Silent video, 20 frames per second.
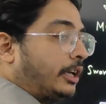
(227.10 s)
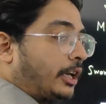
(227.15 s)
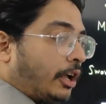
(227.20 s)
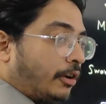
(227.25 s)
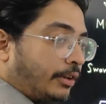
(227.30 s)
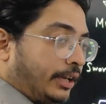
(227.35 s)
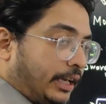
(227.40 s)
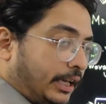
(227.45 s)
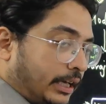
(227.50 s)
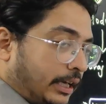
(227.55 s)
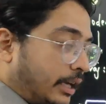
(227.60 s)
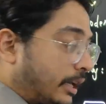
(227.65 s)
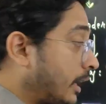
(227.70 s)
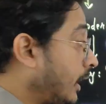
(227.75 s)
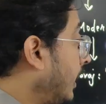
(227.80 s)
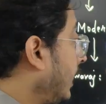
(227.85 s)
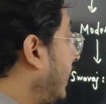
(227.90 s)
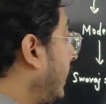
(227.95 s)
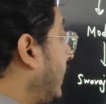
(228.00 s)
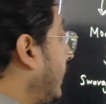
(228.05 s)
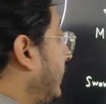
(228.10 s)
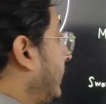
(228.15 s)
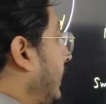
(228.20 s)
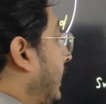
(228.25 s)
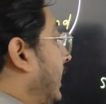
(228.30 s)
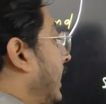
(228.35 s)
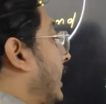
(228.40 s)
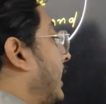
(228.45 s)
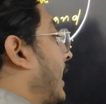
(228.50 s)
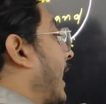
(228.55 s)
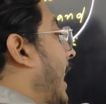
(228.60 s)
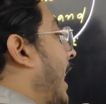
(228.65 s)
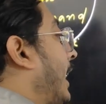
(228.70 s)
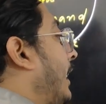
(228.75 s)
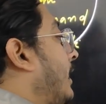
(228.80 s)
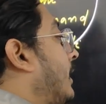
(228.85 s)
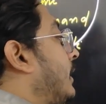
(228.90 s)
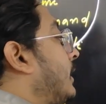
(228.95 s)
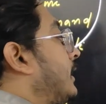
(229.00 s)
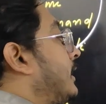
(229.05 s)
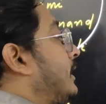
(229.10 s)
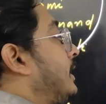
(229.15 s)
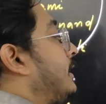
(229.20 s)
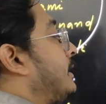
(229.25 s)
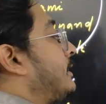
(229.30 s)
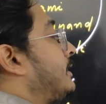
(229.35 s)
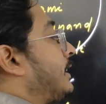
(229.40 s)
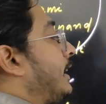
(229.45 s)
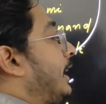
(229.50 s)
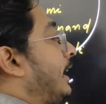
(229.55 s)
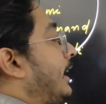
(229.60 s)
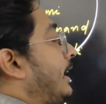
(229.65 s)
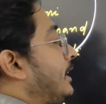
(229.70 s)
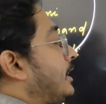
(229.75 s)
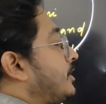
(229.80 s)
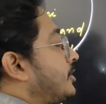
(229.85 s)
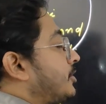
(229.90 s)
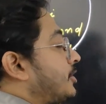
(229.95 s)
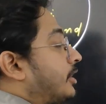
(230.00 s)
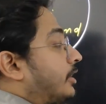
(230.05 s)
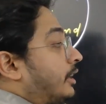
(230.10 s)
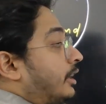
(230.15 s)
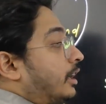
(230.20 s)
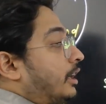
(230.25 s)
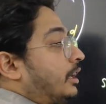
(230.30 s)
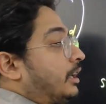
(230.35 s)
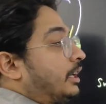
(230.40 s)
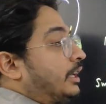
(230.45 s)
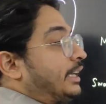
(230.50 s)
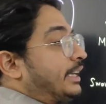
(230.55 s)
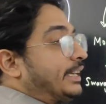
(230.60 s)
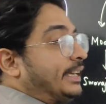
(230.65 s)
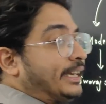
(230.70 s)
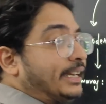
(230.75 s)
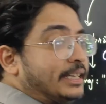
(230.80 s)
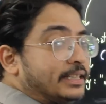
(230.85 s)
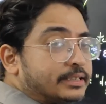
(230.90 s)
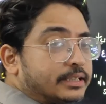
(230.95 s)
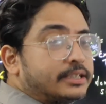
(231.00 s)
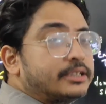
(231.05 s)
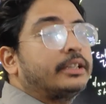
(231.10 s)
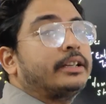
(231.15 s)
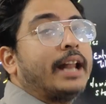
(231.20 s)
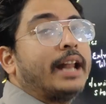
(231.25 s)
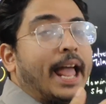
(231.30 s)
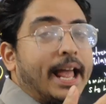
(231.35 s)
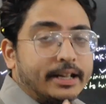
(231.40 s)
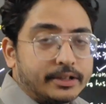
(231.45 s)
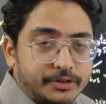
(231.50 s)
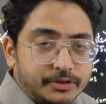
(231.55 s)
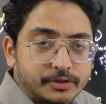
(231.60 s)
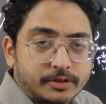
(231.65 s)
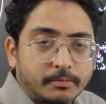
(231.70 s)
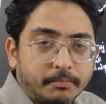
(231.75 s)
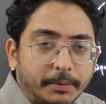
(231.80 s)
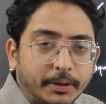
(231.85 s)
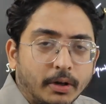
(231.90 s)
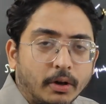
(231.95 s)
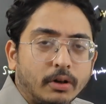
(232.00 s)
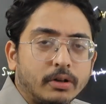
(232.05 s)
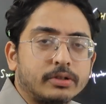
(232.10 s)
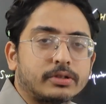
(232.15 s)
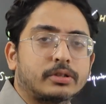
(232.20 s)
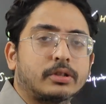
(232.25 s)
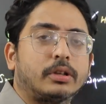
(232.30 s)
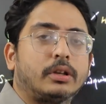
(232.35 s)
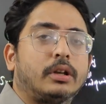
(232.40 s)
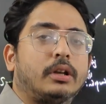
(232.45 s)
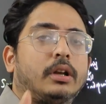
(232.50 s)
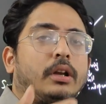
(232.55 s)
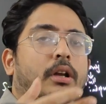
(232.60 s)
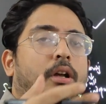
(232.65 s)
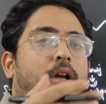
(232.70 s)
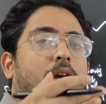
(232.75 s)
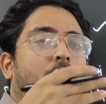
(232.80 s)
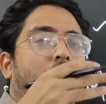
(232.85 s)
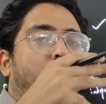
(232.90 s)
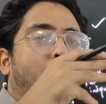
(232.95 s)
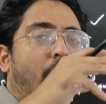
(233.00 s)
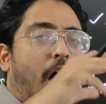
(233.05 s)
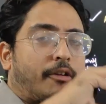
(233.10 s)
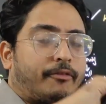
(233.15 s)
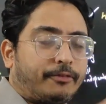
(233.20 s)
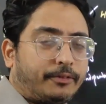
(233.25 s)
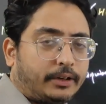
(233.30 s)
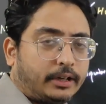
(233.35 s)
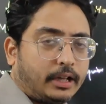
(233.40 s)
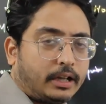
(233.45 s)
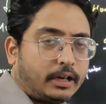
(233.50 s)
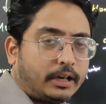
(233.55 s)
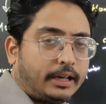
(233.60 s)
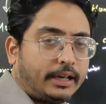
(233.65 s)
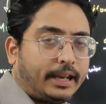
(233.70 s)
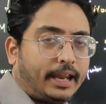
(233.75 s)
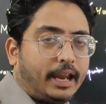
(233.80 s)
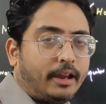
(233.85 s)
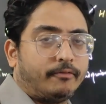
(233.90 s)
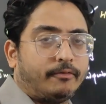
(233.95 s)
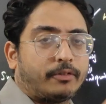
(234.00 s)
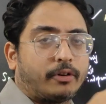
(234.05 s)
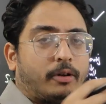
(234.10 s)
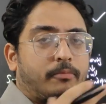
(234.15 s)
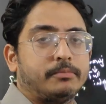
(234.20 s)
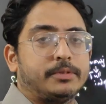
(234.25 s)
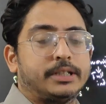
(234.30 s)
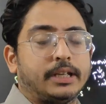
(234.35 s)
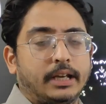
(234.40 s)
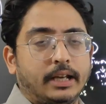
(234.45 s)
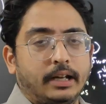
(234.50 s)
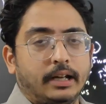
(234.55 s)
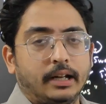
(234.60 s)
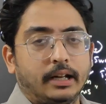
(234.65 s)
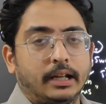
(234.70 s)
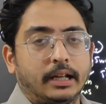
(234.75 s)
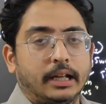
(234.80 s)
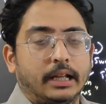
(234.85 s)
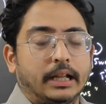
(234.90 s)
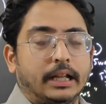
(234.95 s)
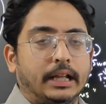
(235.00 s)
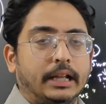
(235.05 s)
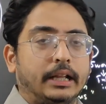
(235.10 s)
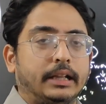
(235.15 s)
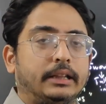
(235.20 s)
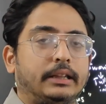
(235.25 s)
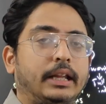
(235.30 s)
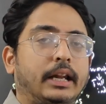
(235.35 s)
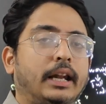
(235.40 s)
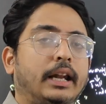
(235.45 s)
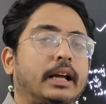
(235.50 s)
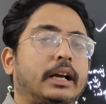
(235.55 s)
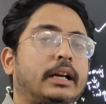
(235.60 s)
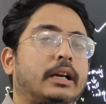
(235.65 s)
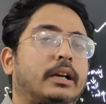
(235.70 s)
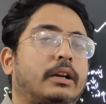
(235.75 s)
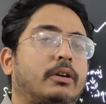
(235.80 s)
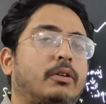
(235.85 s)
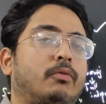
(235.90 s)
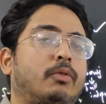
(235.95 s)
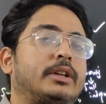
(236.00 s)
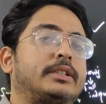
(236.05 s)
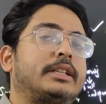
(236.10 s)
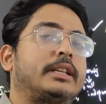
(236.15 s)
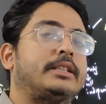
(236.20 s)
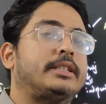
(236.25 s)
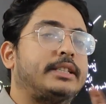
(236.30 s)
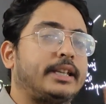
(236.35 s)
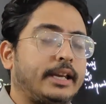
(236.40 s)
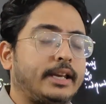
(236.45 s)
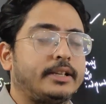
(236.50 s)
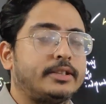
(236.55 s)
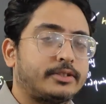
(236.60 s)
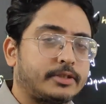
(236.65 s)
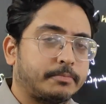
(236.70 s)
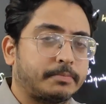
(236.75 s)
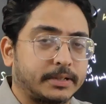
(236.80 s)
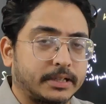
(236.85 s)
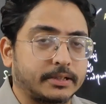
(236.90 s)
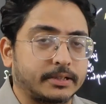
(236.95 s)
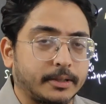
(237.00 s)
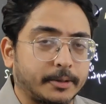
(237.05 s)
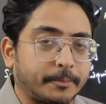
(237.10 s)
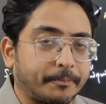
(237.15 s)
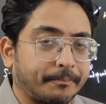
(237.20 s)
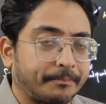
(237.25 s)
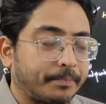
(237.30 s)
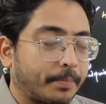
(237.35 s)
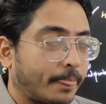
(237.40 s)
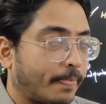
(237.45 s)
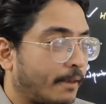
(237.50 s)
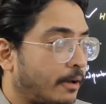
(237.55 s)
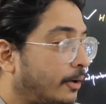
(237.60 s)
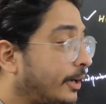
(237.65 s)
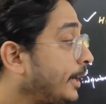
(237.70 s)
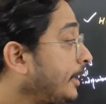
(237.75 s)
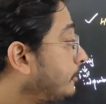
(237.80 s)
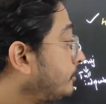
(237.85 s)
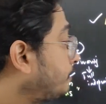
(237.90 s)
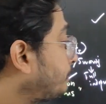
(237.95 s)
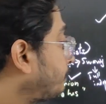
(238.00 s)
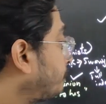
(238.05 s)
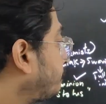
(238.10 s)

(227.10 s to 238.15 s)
Now here, Tilak had changed his stance, because after he came from jail, Tilak was a changed person. Okay.